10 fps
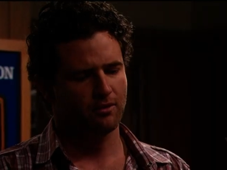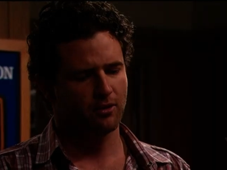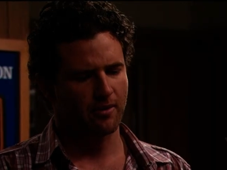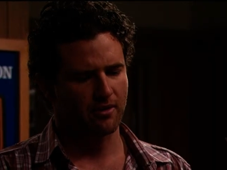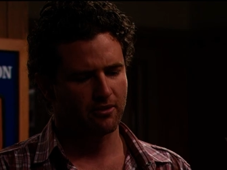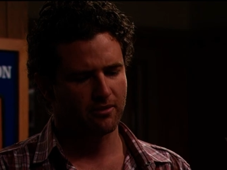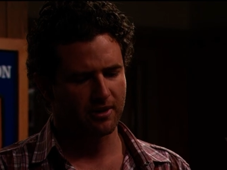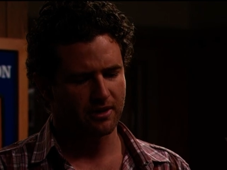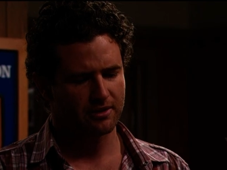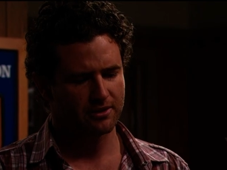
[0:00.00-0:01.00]
What about Ruby?
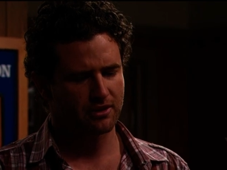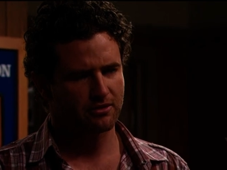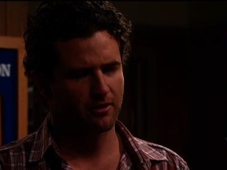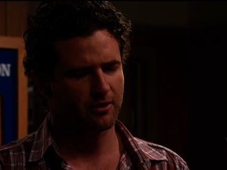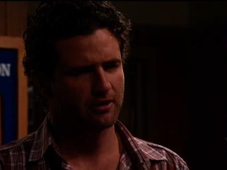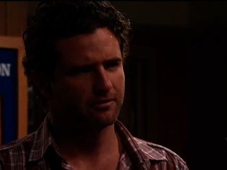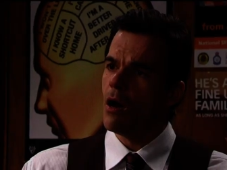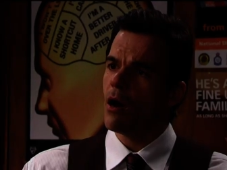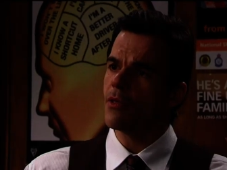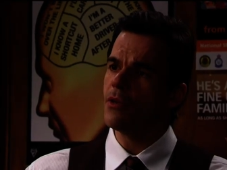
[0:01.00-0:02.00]
Is she in trouble?
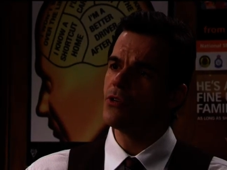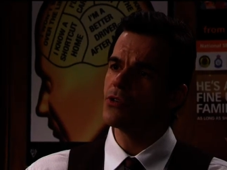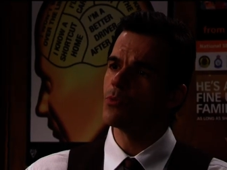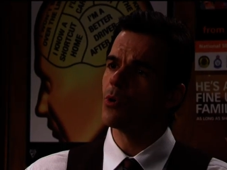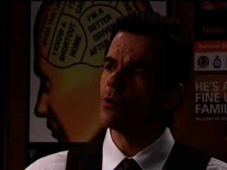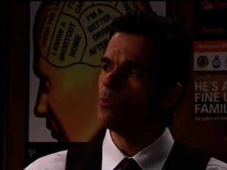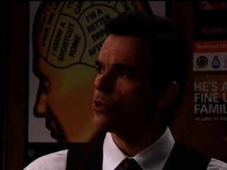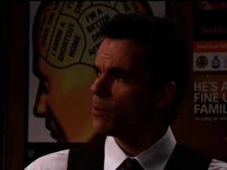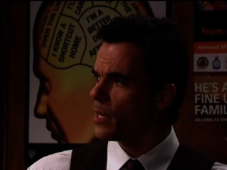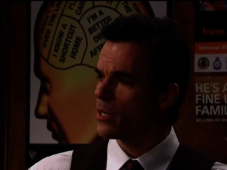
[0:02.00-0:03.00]
I think you should worry
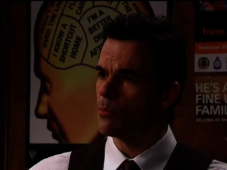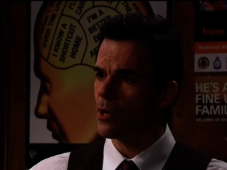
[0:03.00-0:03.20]
more about your